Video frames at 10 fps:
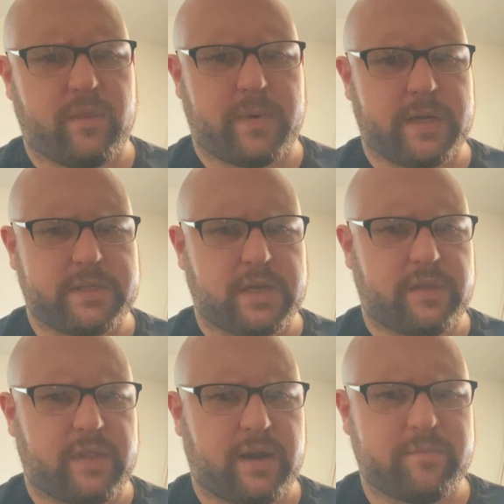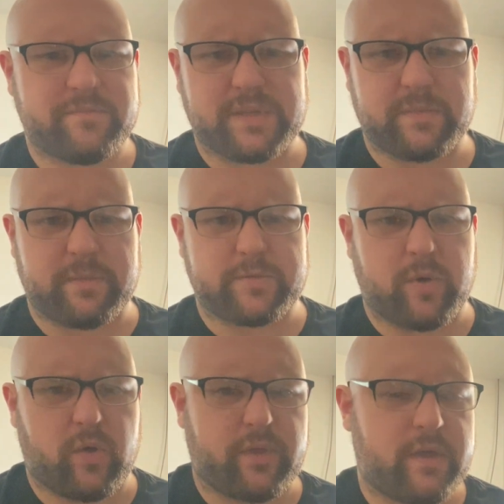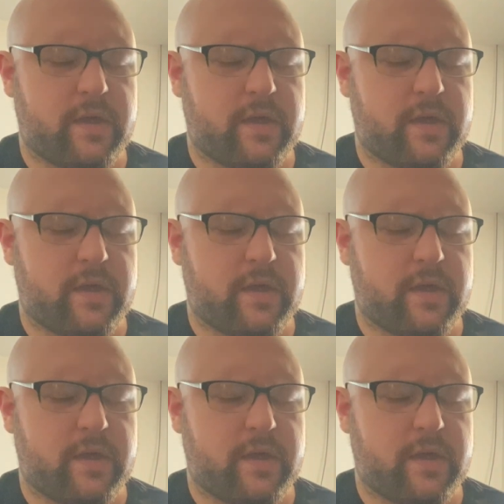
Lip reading: the money's not there. Sometimes both.